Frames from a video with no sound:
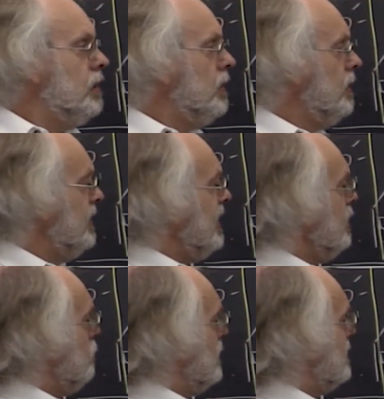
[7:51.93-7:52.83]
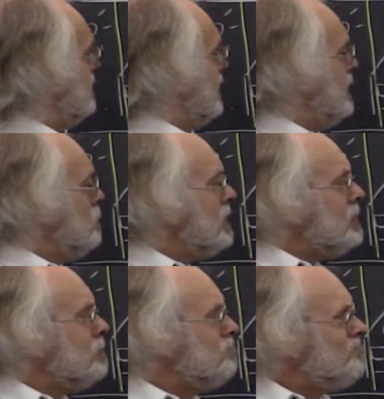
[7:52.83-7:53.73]
And then you might say,
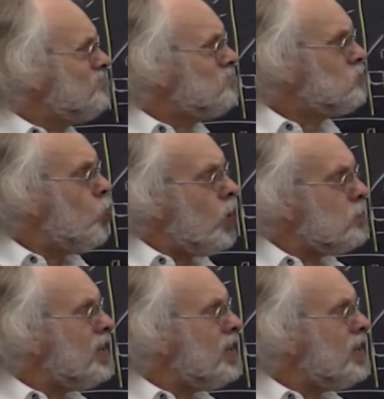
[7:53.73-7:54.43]
well, what